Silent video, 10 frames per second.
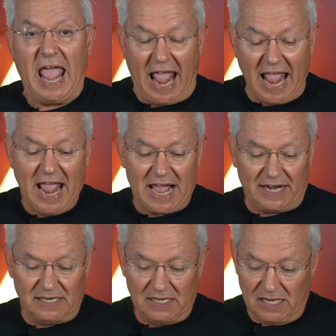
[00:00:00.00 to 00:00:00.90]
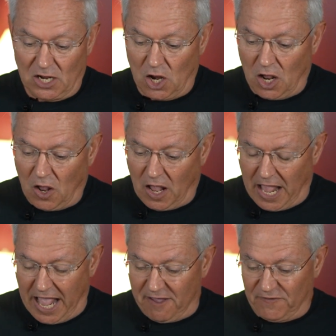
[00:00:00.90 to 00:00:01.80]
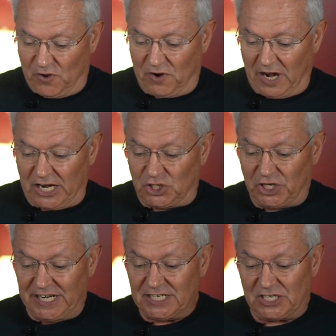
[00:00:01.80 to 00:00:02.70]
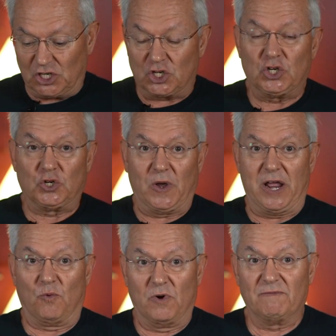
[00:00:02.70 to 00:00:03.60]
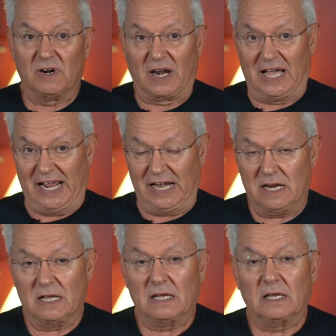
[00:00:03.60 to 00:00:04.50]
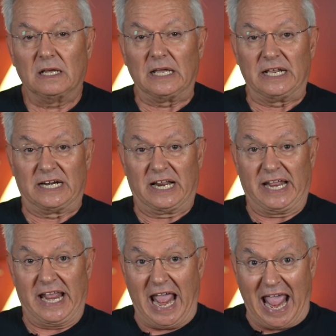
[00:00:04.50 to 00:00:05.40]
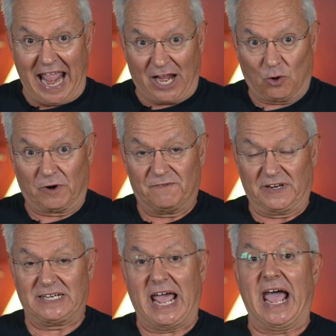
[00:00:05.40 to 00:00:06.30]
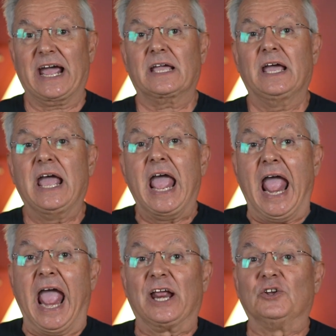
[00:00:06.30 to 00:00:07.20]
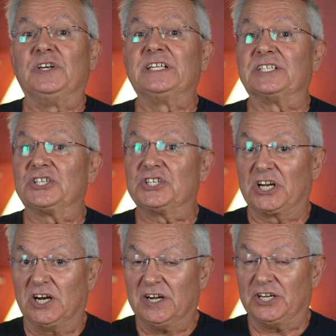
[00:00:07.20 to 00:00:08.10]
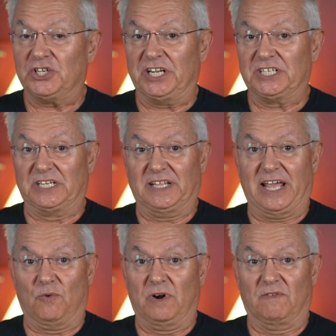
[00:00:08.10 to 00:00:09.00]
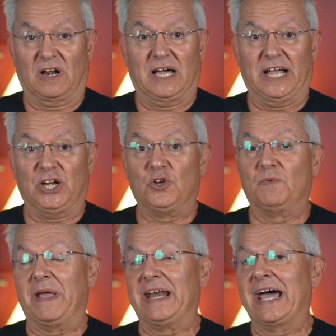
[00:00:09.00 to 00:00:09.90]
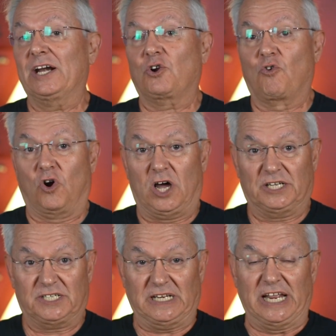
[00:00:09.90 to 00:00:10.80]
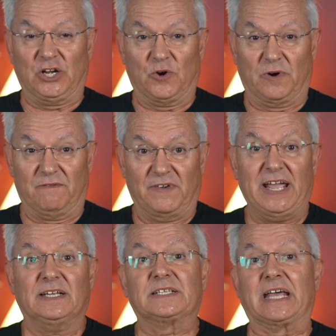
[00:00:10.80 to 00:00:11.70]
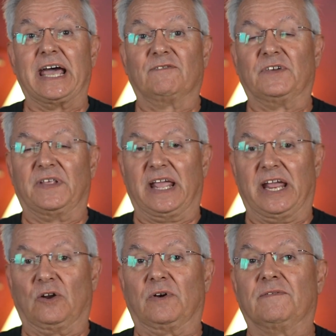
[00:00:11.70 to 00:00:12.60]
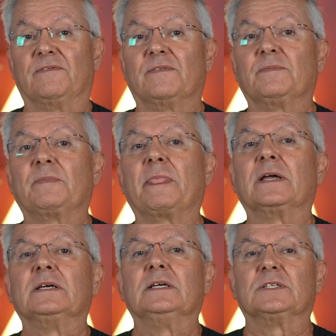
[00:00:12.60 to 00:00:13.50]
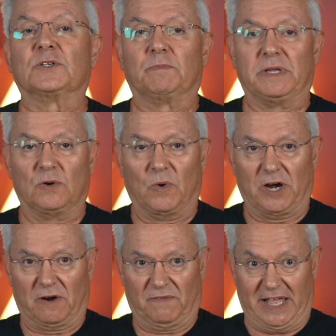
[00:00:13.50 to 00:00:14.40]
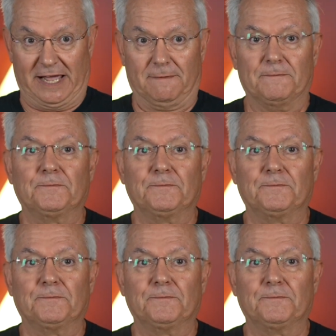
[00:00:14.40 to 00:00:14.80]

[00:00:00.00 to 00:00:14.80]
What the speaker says: And if you're adjacent to a river line in an Angriff attack, and you didn't start adjacent to that river line, you may not cross in your advance after the Angriff. So be aware of that.